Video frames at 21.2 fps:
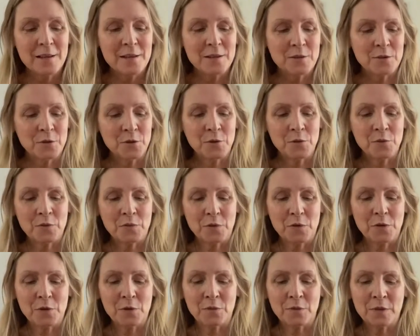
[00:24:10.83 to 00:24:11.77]
So you've
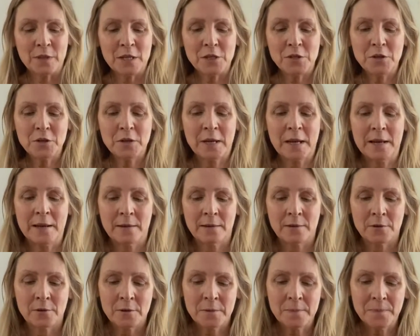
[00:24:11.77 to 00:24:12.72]
lit your
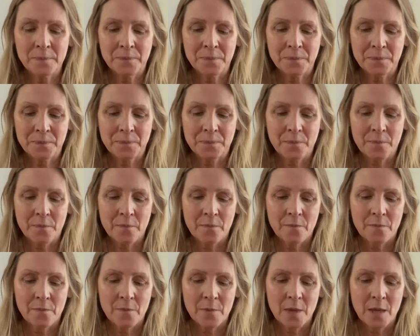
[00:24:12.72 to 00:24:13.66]
candle,
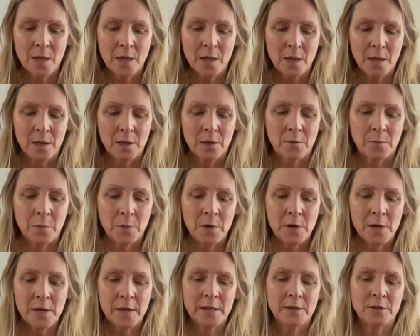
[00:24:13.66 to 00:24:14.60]
you've put
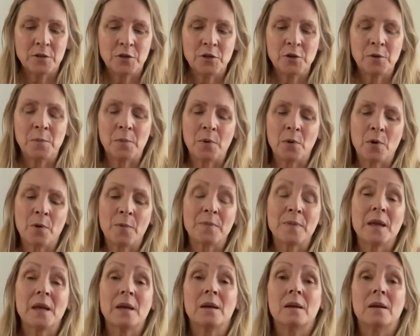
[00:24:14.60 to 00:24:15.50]
it next to your bowl.